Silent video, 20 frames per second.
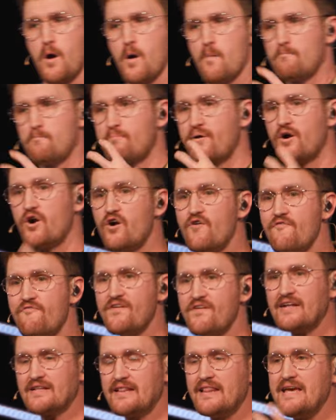
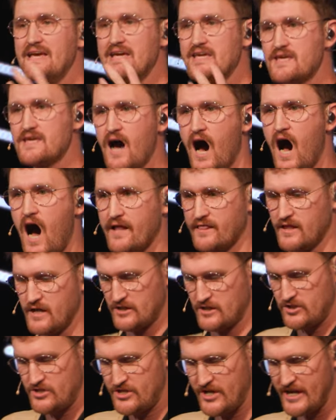perfectly God,
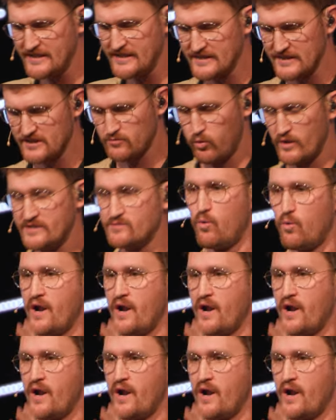look, Jesus was one